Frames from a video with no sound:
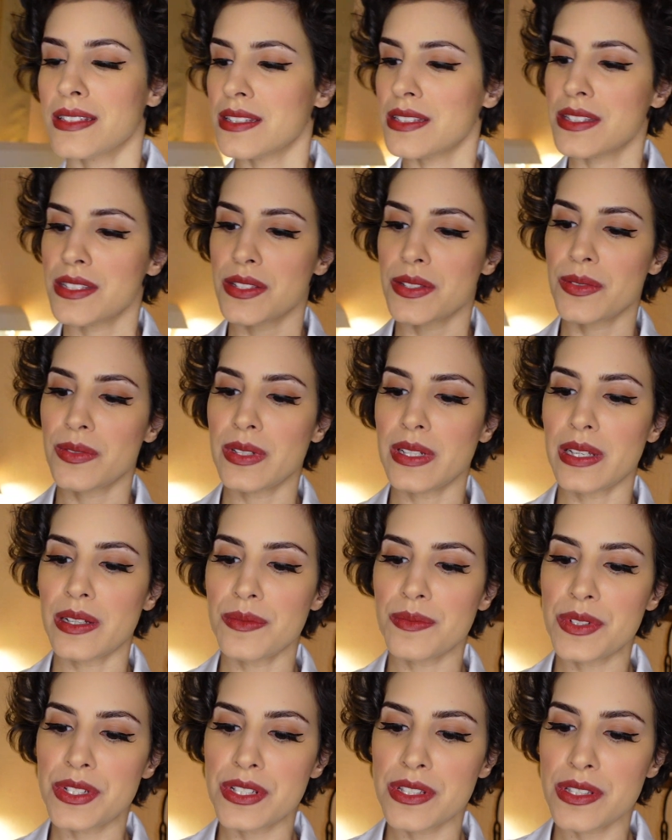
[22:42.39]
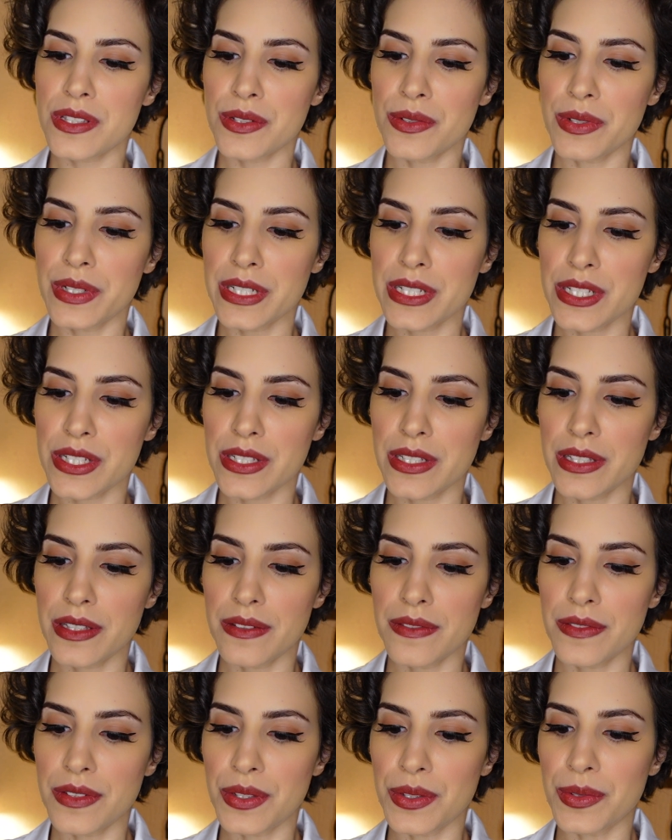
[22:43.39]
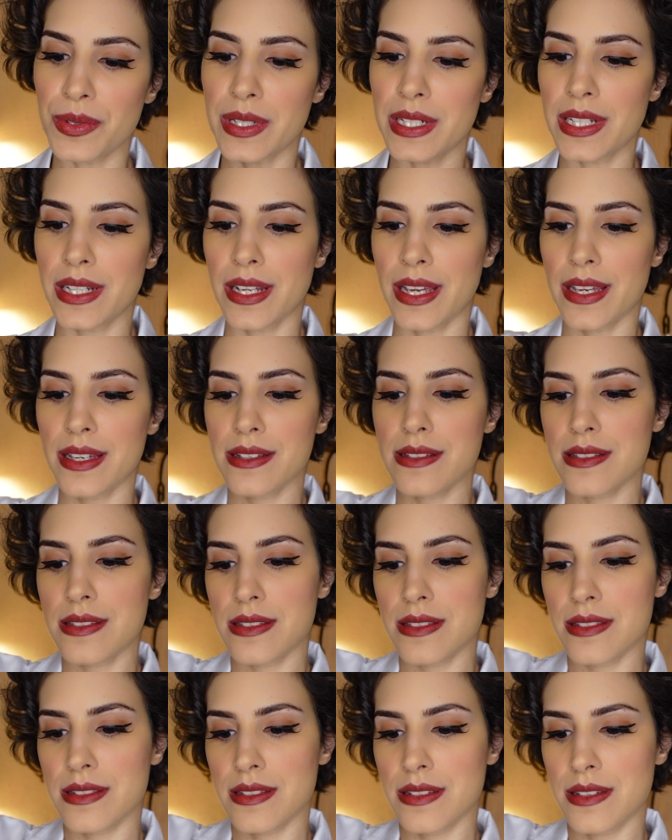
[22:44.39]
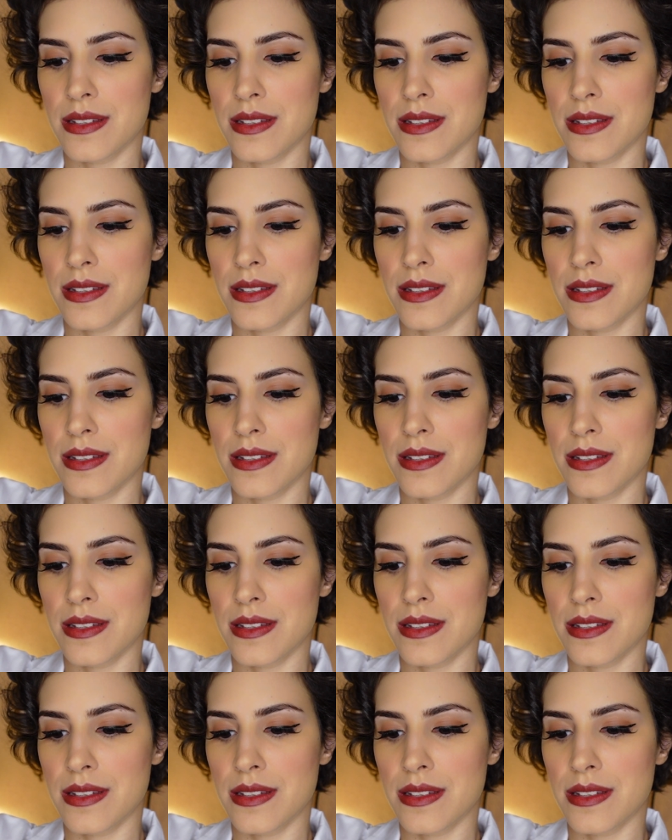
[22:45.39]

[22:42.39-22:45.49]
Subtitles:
So now I'm just going to give you a nice